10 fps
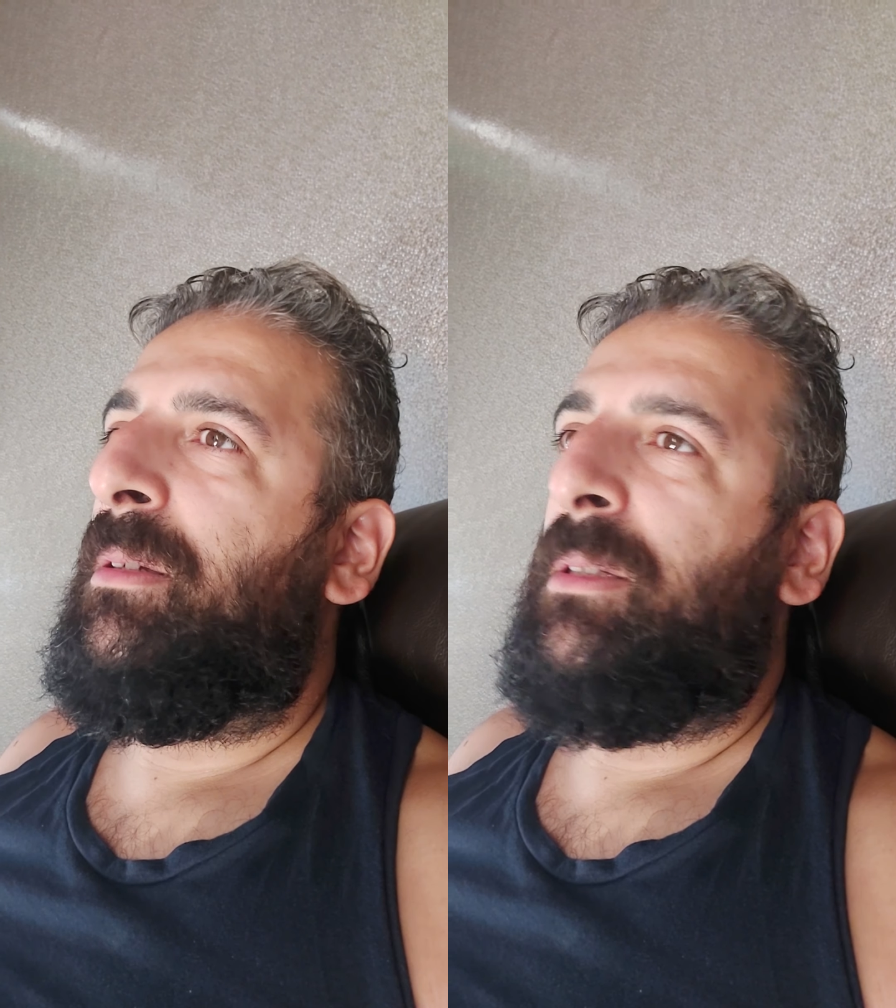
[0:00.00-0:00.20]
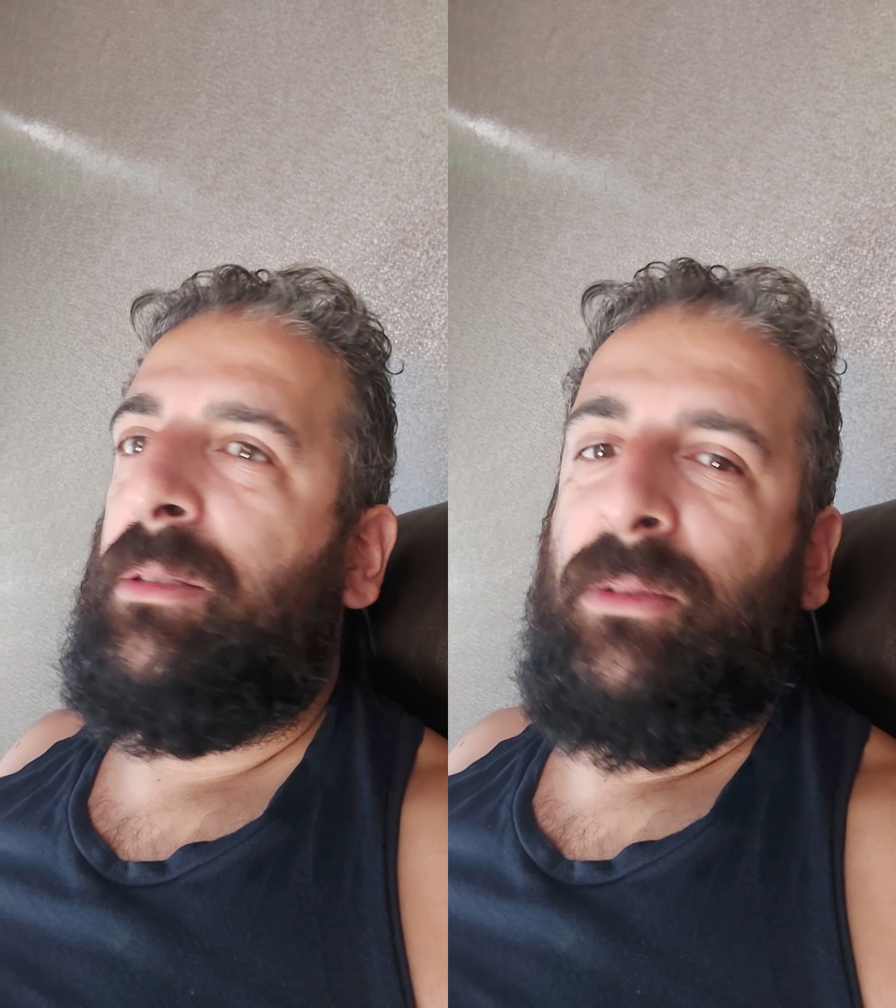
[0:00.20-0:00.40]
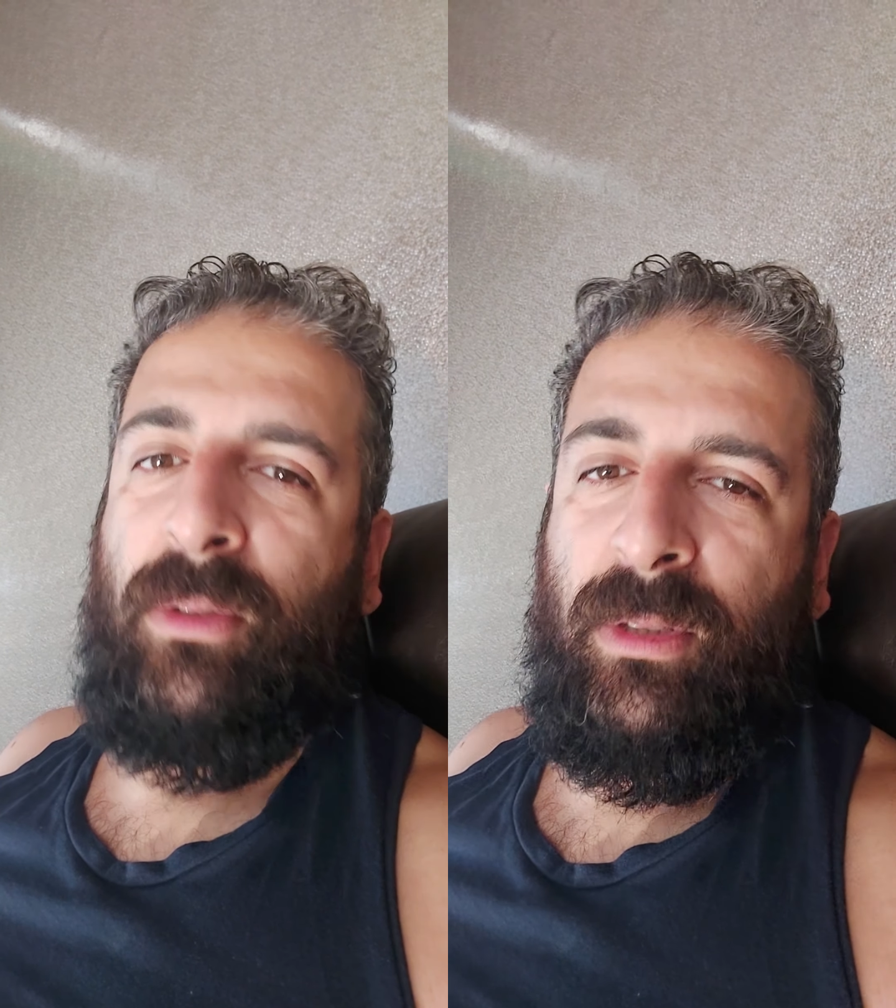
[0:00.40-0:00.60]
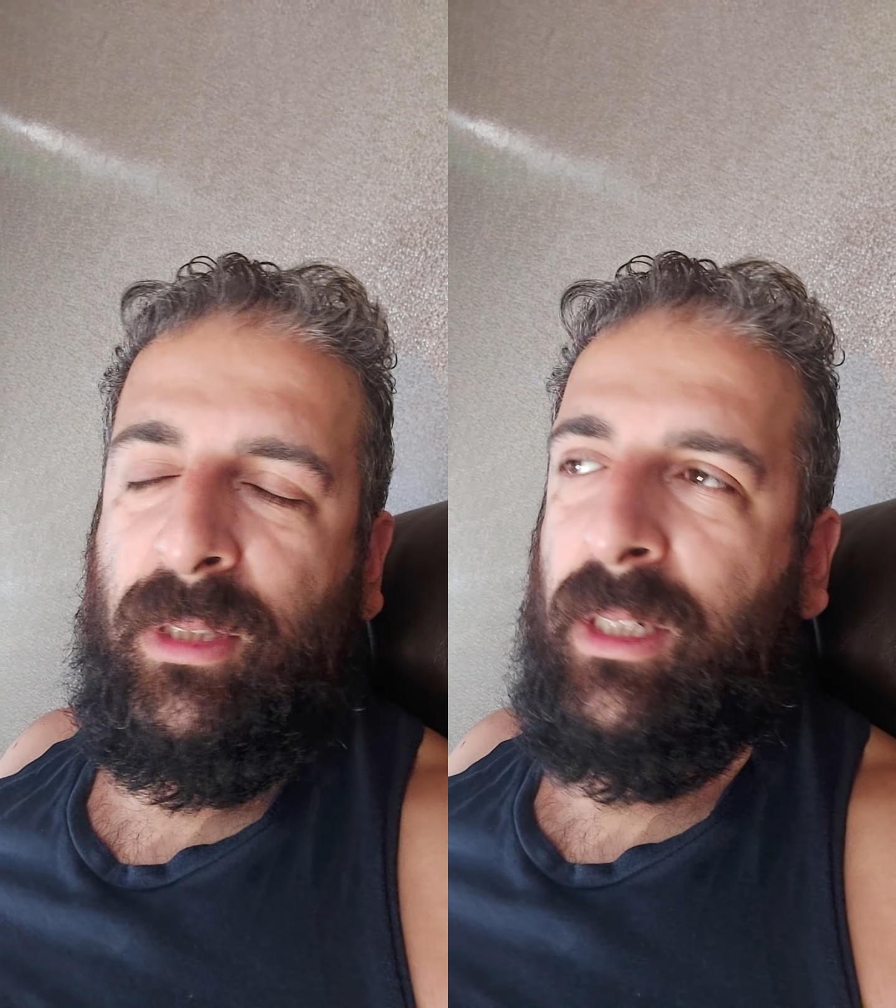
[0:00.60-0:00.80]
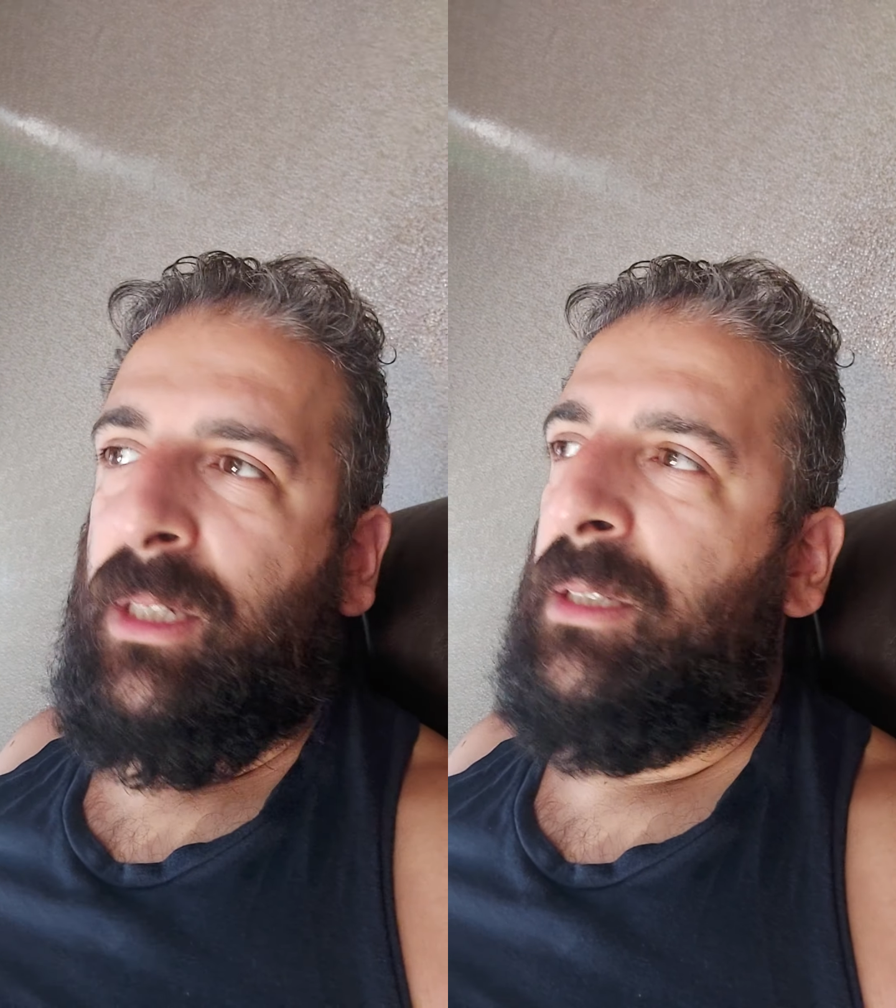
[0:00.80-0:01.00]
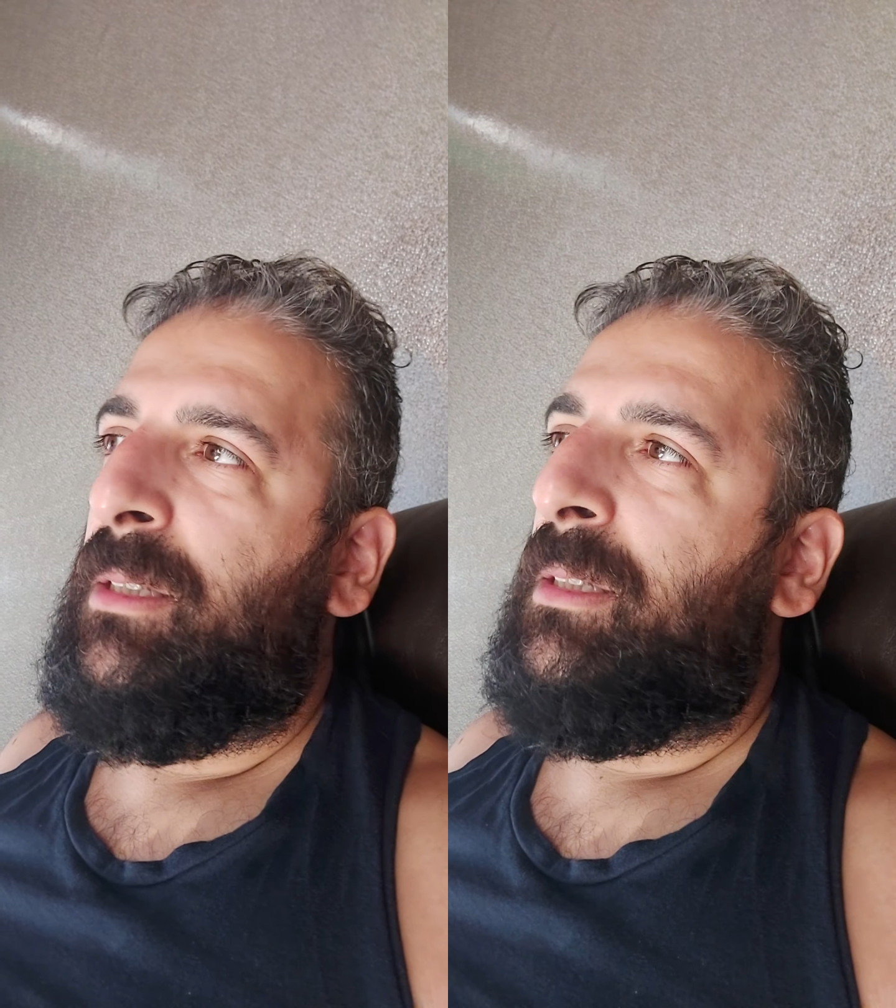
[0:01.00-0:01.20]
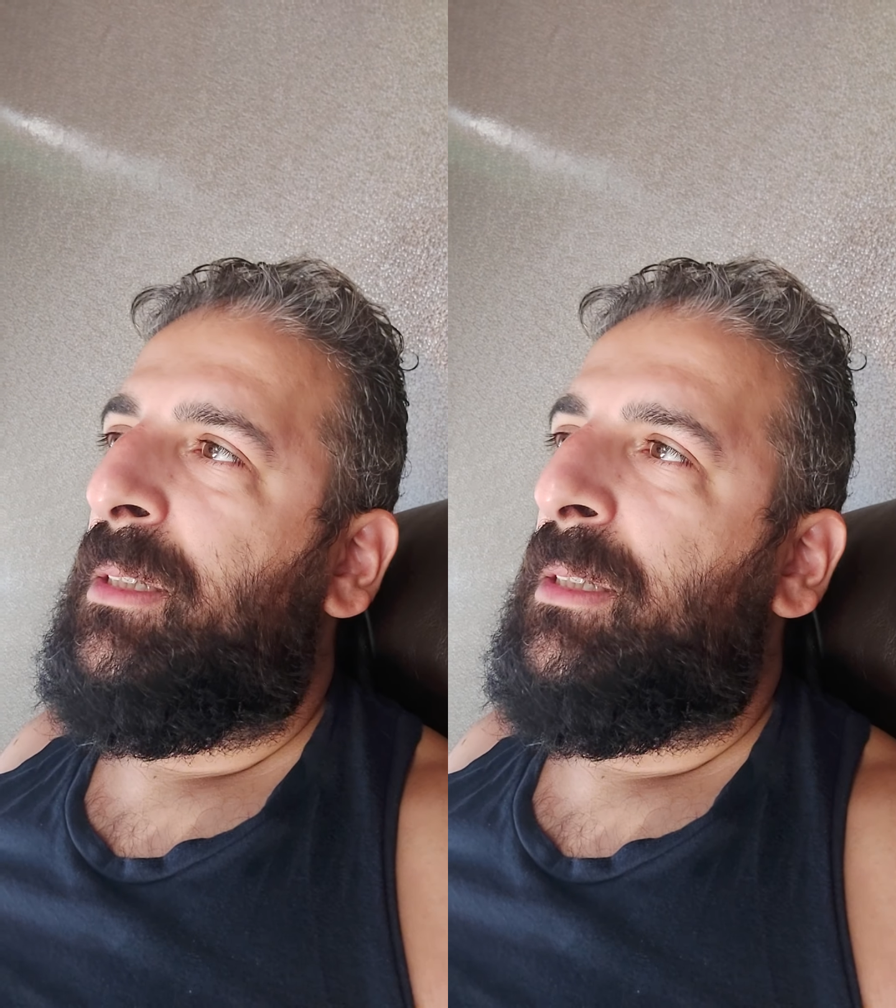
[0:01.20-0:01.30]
his daughter